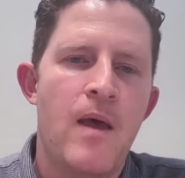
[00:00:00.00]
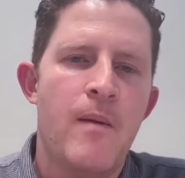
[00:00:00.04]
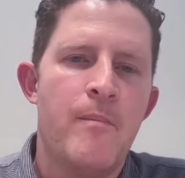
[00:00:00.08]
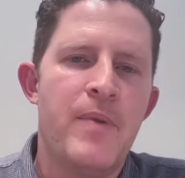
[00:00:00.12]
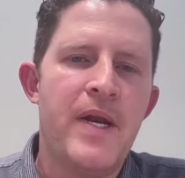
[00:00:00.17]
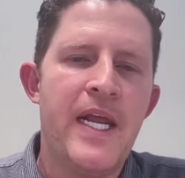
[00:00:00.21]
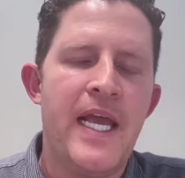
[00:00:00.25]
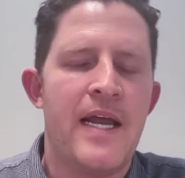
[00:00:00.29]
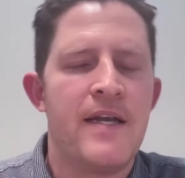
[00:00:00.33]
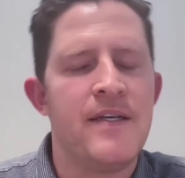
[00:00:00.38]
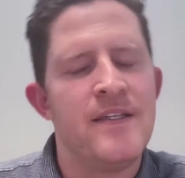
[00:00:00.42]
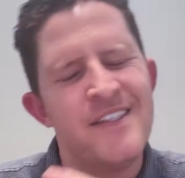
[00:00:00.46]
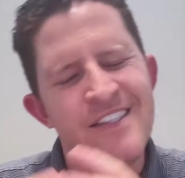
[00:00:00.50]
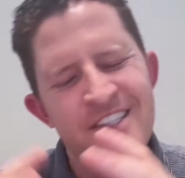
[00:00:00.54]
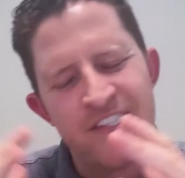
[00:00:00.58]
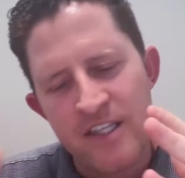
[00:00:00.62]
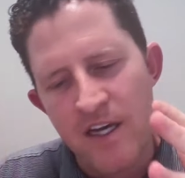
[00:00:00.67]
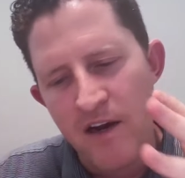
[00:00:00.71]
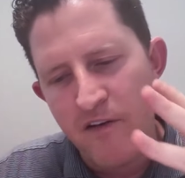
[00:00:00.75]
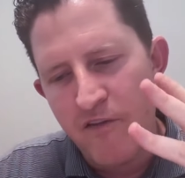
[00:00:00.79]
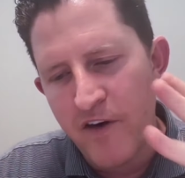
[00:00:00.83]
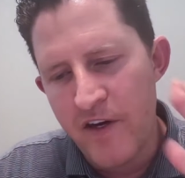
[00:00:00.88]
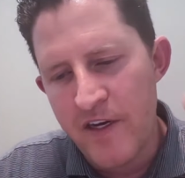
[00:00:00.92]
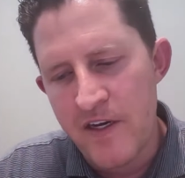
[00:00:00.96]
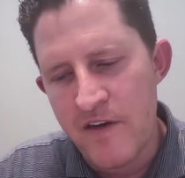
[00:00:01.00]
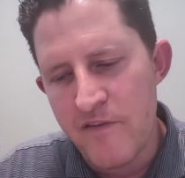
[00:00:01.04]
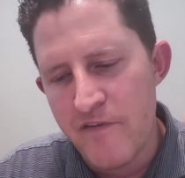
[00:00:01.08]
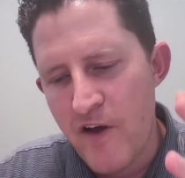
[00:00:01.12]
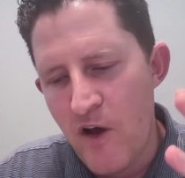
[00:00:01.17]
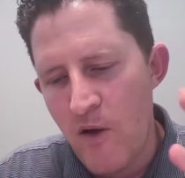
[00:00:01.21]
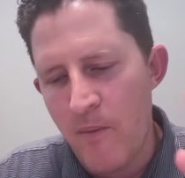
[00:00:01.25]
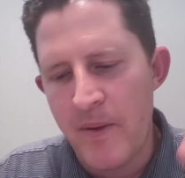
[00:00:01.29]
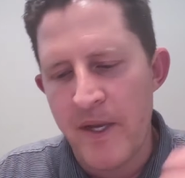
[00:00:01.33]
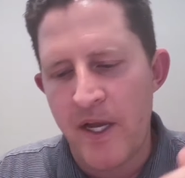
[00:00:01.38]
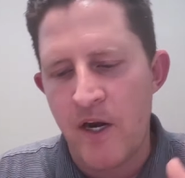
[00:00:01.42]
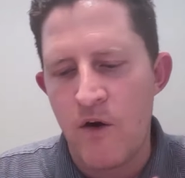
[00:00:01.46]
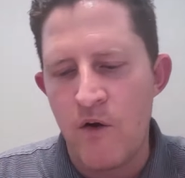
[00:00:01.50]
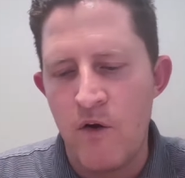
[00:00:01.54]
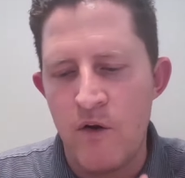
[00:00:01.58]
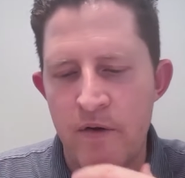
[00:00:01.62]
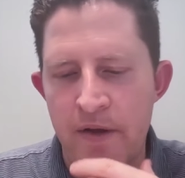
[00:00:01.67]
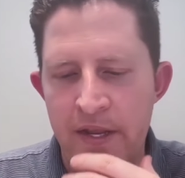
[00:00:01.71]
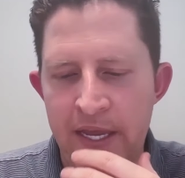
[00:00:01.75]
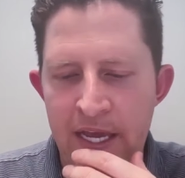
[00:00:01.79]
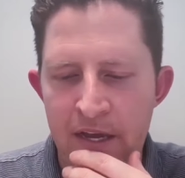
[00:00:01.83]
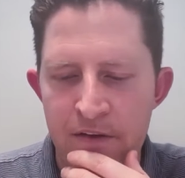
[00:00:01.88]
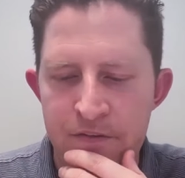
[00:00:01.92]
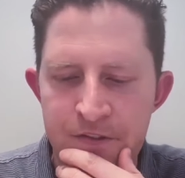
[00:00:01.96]
But again, discovering, developing our own
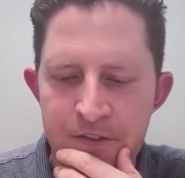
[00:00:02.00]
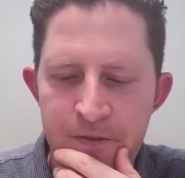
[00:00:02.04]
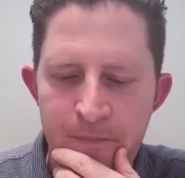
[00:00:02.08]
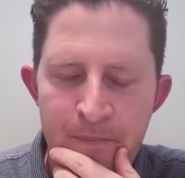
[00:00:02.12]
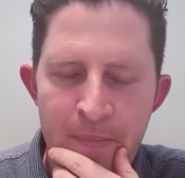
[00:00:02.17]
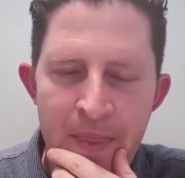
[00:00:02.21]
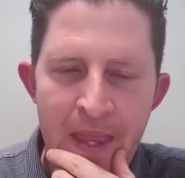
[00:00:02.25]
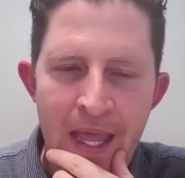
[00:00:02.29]
gifts.